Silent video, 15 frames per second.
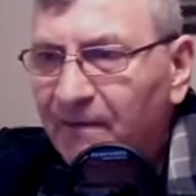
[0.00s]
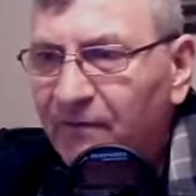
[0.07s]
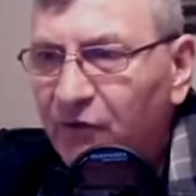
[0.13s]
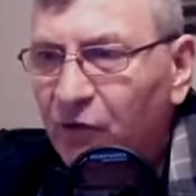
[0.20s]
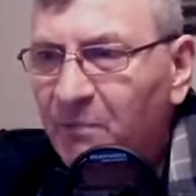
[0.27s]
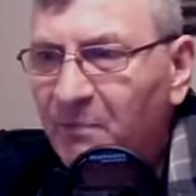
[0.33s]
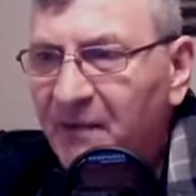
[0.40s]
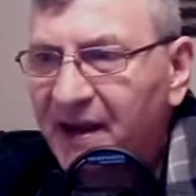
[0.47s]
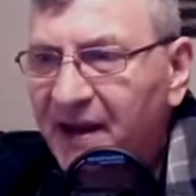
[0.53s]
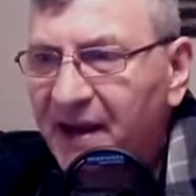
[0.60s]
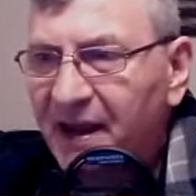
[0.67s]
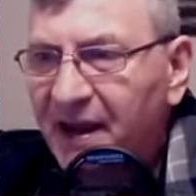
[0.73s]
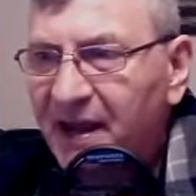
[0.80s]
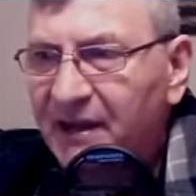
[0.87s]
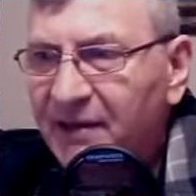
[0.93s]
from my
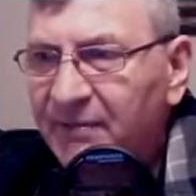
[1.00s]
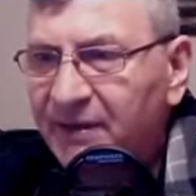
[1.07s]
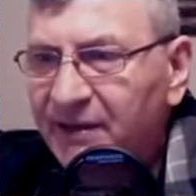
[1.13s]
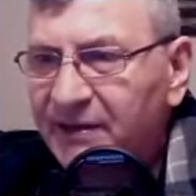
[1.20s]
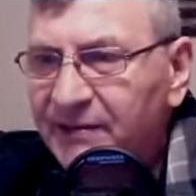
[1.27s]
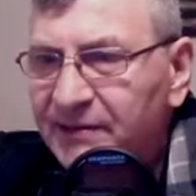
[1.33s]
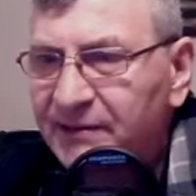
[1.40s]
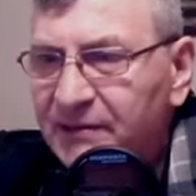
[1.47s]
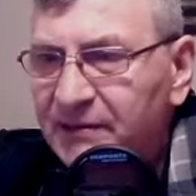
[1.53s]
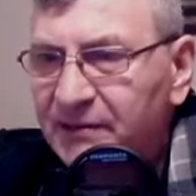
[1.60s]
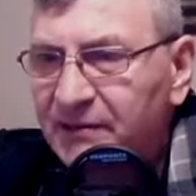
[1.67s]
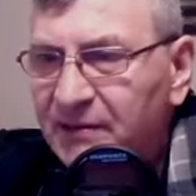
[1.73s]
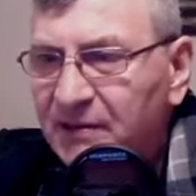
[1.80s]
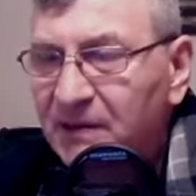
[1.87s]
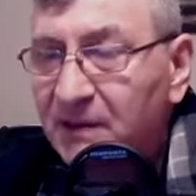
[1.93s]

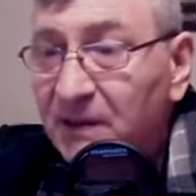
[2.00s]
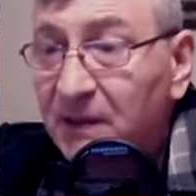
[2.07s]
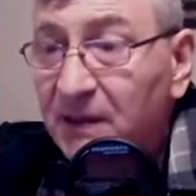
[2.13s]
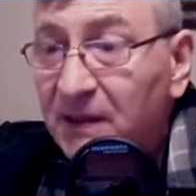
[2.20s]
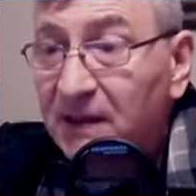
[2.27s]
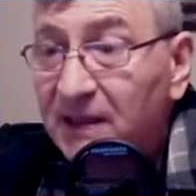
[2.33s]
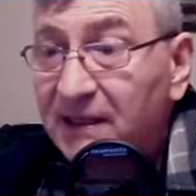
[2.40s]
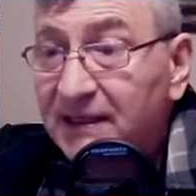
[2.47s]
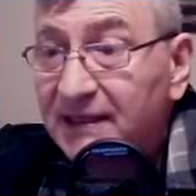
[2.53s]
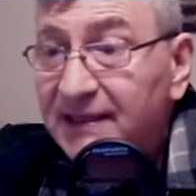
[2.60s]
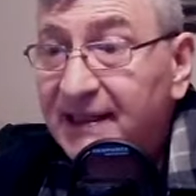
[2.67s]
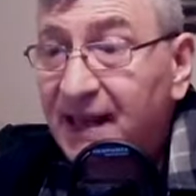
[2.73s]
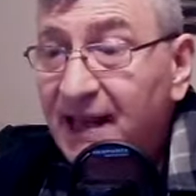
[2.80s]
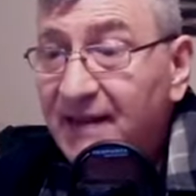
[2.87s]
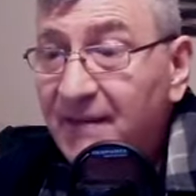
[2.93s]
enemies.
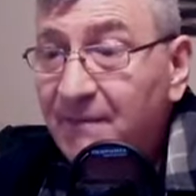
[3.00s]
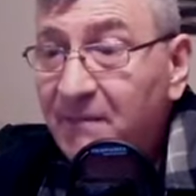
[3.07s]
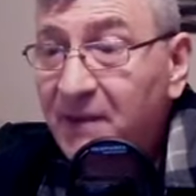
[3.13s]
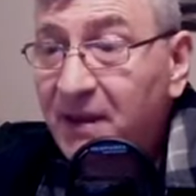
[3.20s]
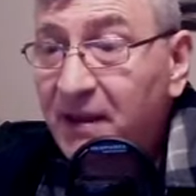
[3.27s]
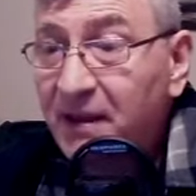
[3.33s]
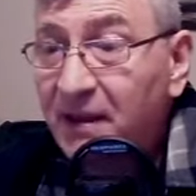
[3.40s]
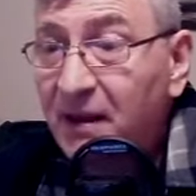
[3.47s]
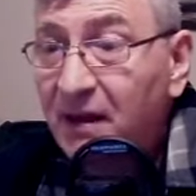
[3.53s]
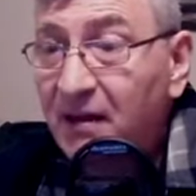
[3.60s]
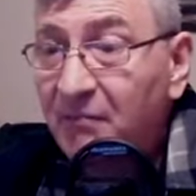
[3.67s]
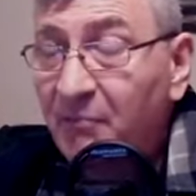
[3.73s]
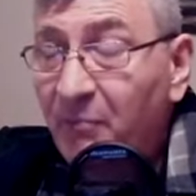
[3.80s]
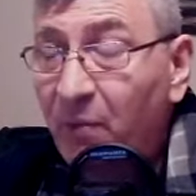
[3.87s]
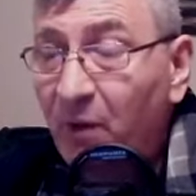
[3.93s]
Set me
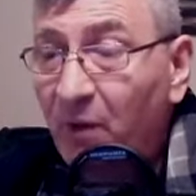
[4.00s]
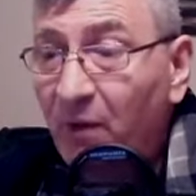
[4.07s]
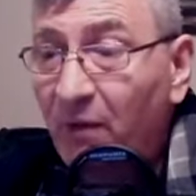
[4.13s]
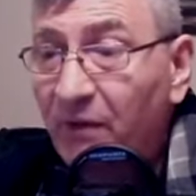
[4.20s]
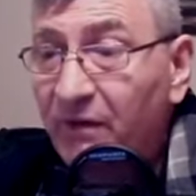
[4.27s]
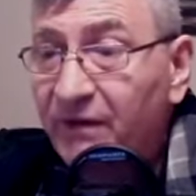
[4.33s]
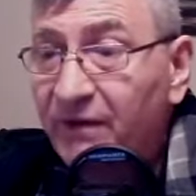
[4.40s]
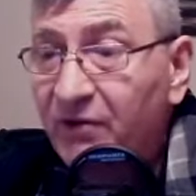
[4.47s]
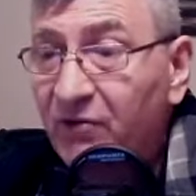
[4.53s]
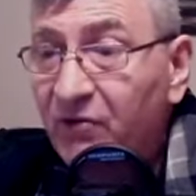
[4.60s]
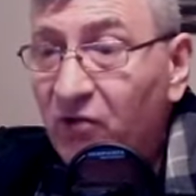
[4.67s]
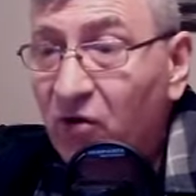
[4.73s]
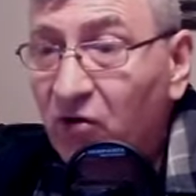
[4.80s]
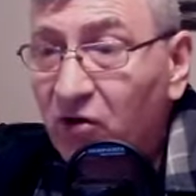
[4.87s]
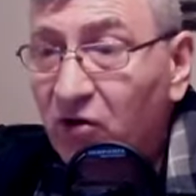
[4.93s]
upon the
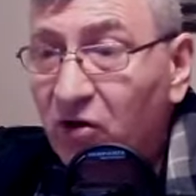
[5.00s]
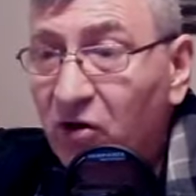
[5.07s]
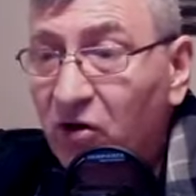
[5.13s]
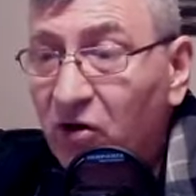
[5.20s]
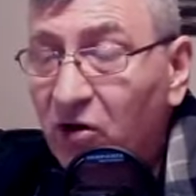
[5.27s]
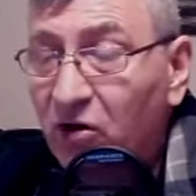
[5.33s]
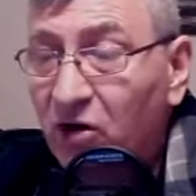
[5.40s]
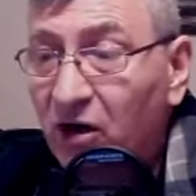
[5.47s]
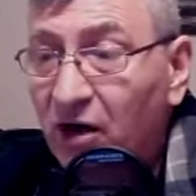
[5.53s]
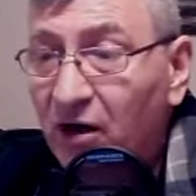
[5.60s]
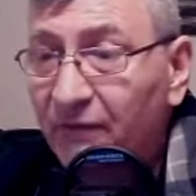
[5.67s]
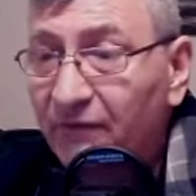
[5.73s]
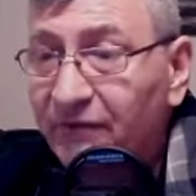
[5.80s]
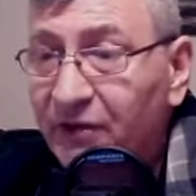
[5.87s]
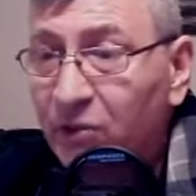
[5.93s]
rock
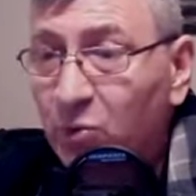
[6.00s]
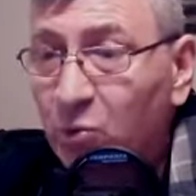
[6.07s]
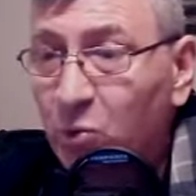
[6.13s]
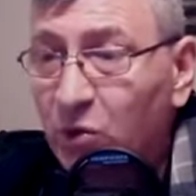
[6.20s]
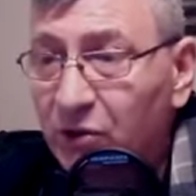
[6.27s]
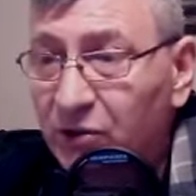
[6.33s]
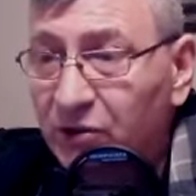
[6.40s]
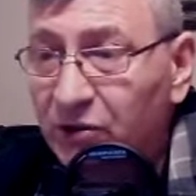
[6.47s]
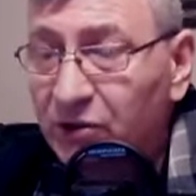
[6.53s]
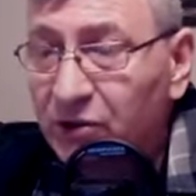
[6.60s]
of the word.